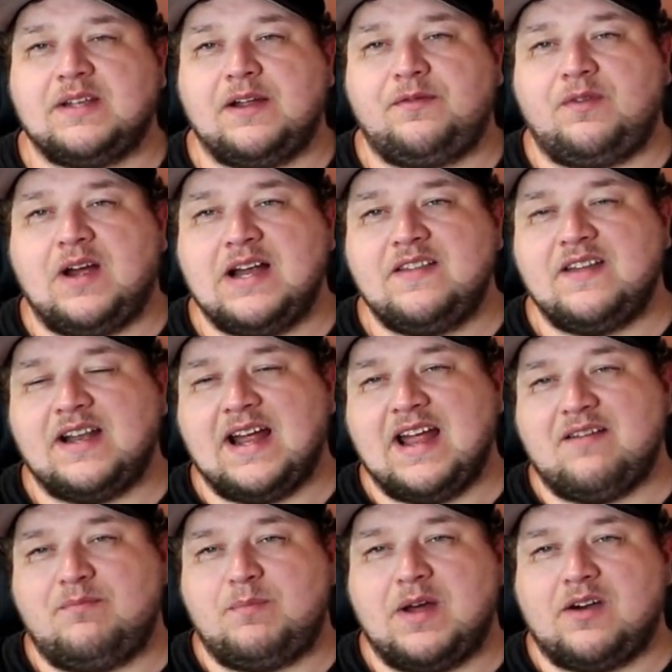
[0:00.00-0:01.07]
I find that I
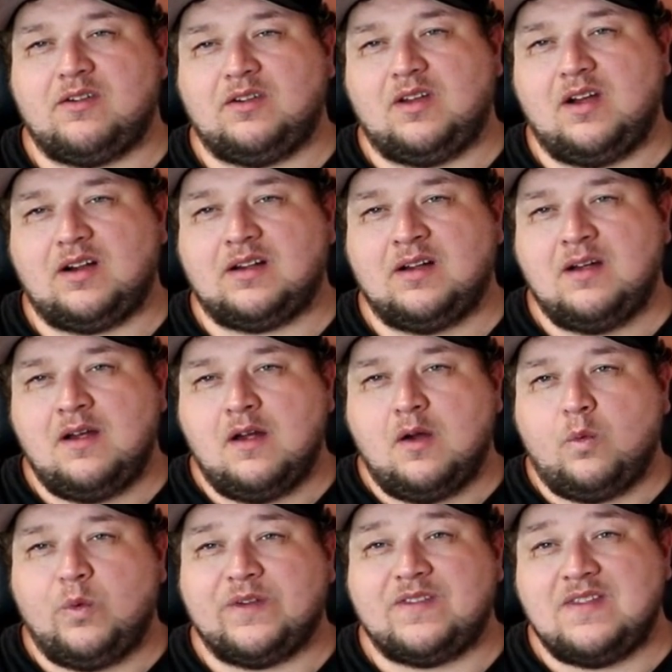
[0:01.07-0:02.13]
have better luck
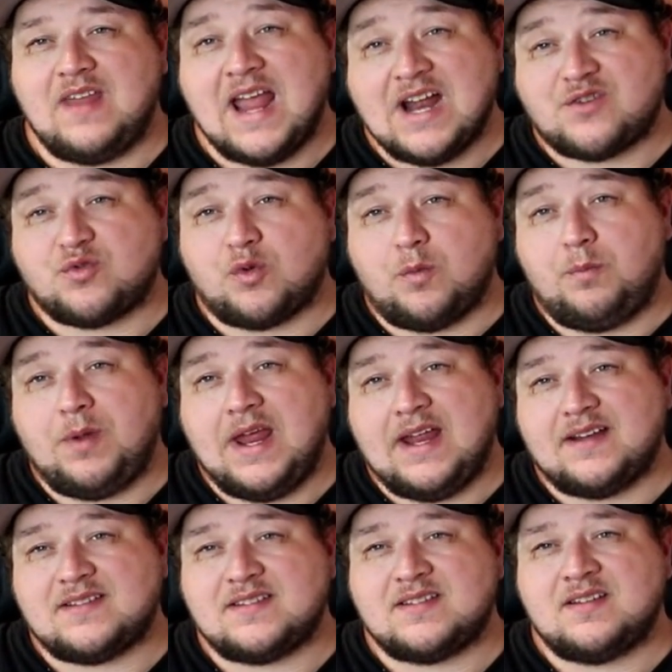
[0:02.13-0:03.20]
with natural
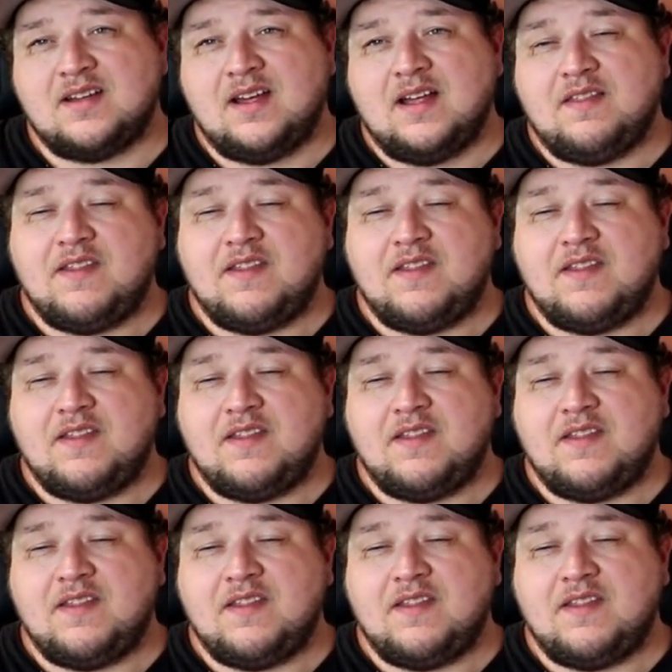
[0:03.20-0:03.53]
baits.